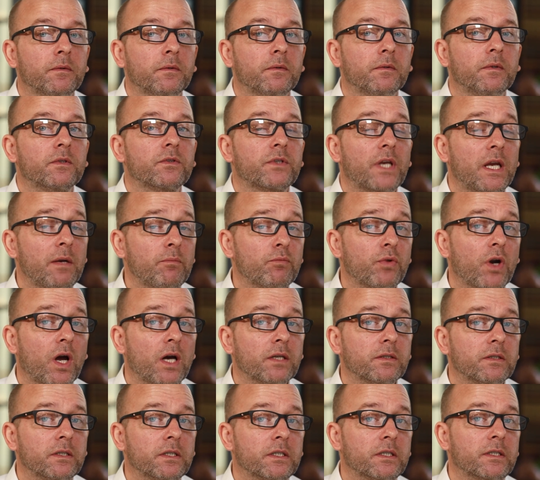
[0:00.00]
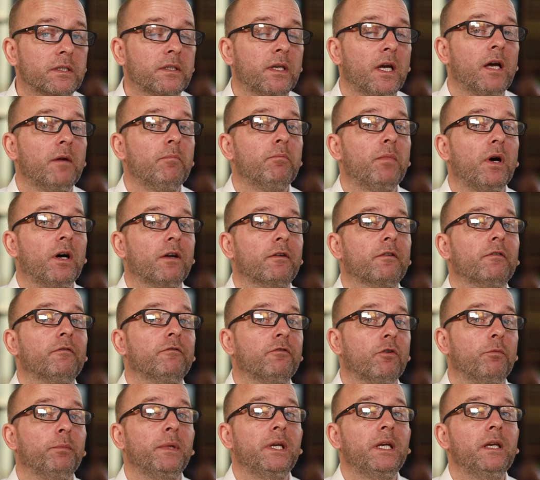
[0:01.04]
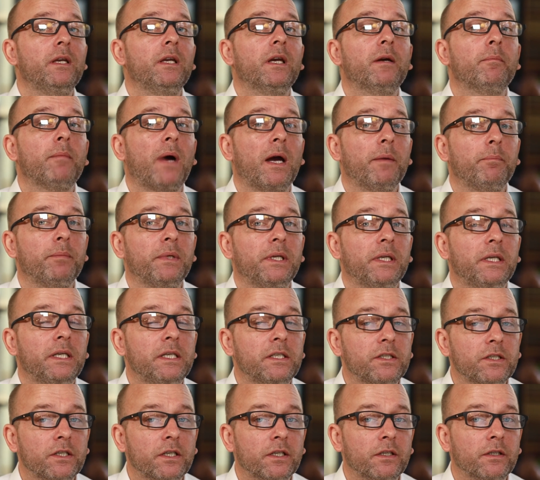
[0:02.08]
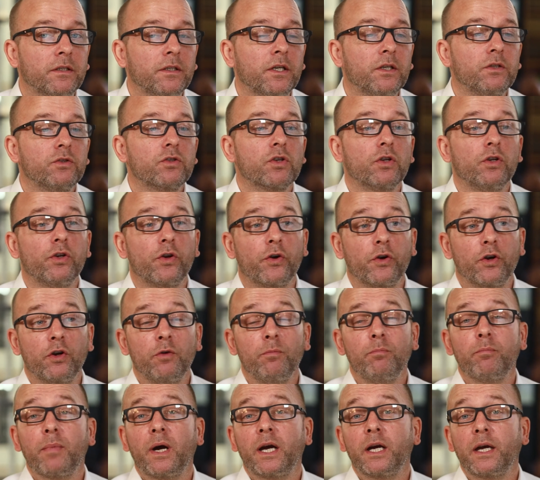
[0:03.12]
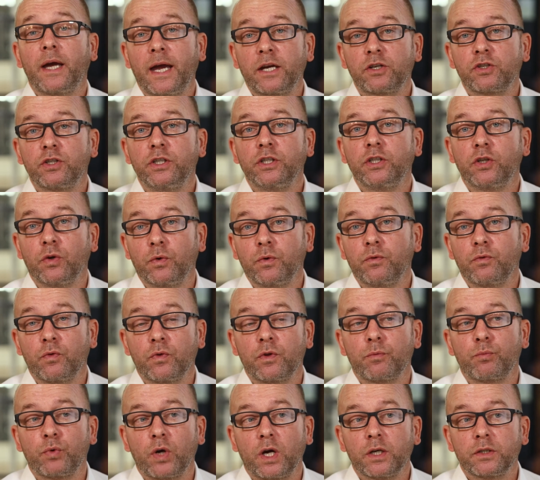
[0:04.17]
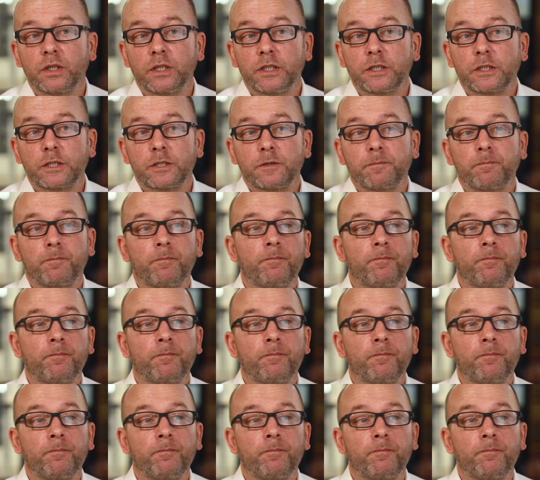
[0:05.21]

The same process, but for me it might be easier to learn by actually going through the process.